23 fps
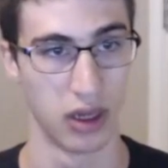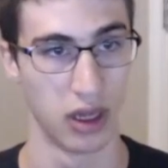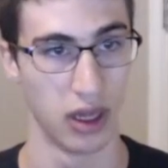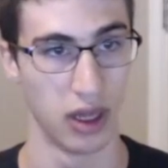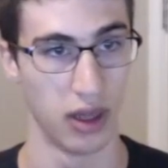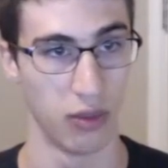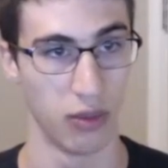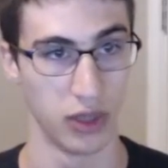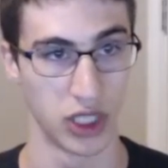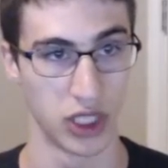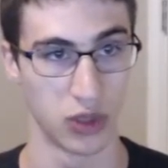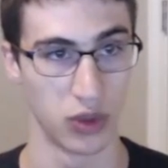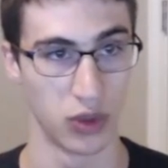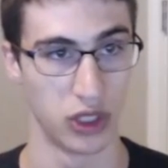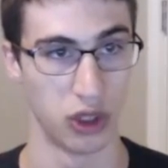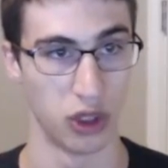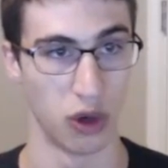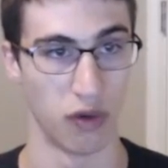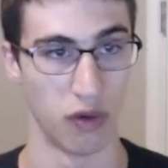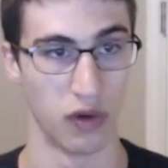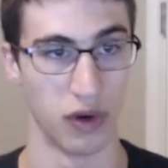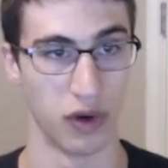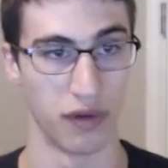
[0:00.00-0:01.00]
and we switch
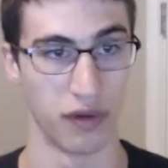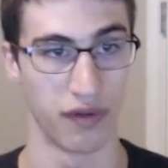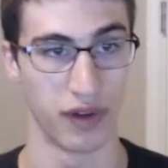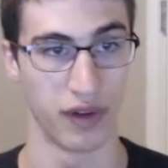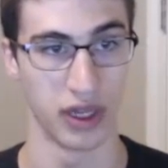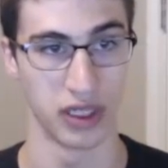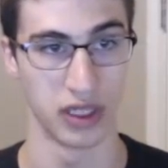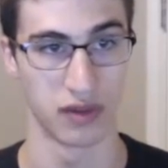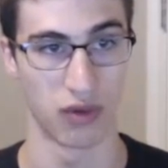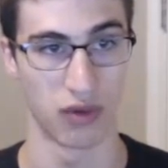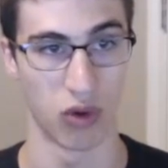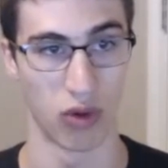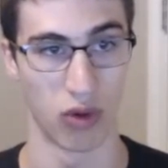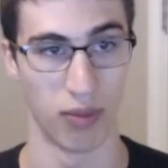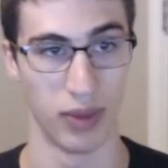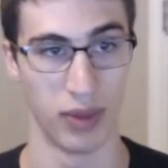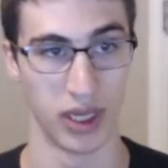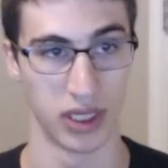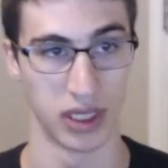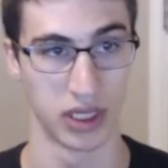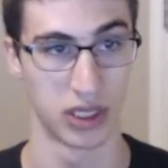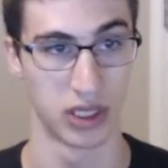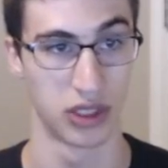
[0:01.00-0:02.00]
over to phase 4
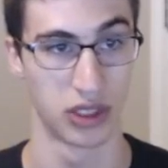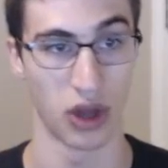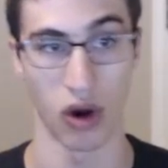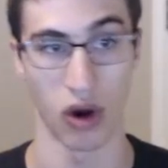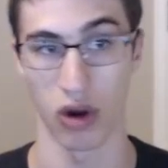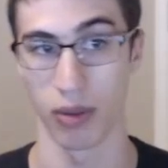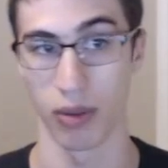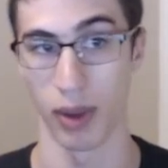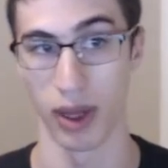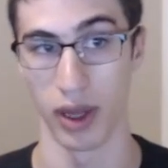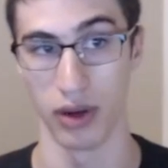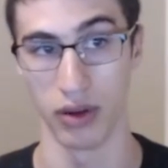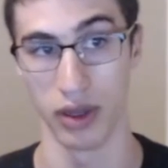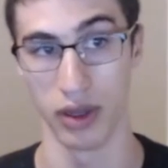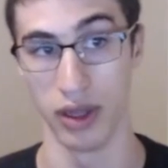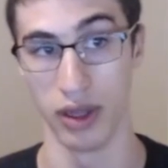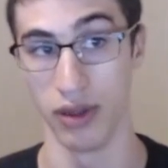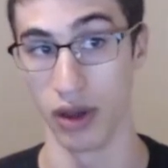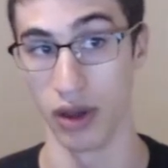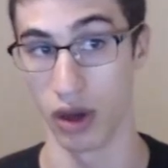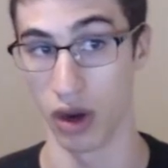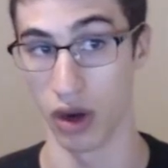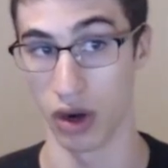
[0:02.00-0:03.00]
Bis Darkmantle in
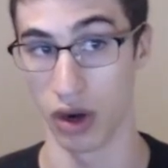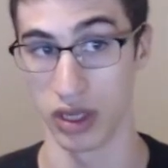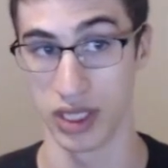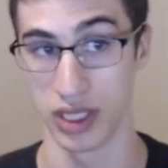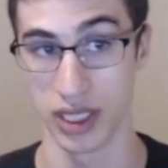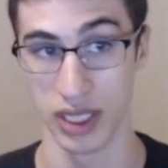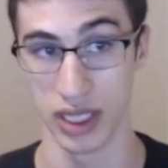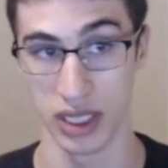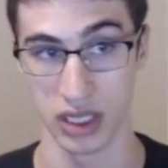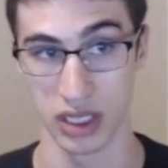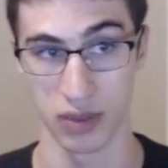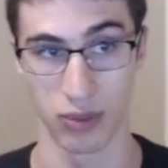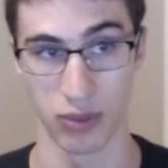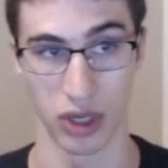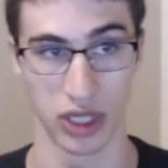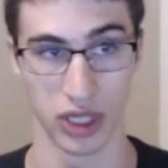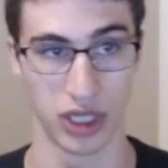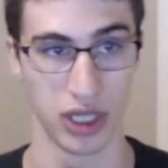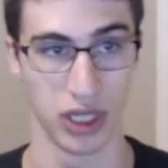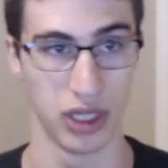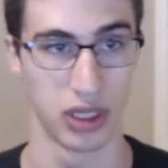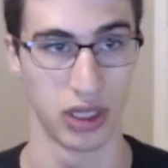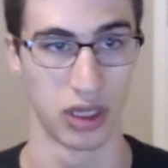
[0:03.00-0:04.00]
the Garcia
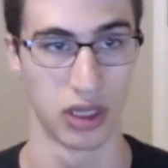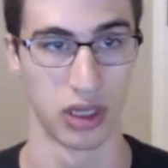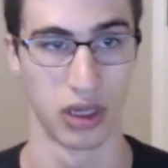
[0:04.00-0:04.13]
spreadsheet,